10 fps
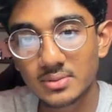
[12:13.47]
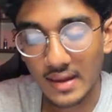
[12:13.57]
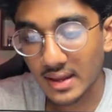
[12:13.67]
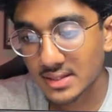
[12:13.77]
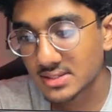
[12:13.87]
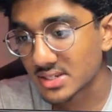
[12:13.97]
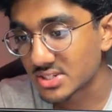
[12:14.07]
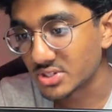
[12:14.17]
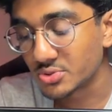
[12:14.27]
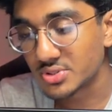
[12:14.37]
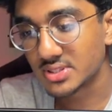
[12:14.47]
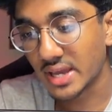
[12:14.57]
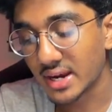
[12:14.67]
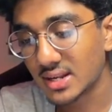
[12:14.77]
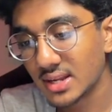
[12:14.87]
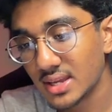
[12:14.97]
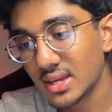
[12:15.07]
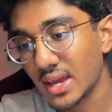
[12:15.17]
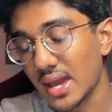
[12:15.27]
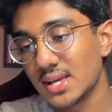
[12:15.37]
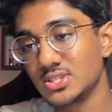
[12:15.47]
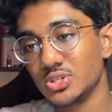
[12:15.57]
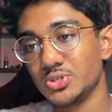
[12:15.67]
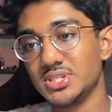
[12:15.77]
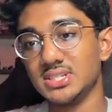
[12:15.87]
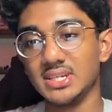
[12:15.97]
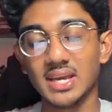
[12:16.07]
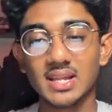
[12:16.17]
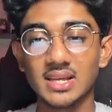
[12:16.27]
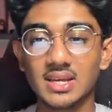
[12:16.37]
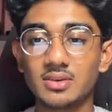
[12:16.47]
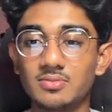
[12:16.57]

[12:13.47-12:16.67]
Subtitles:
And just use that link as your CTA link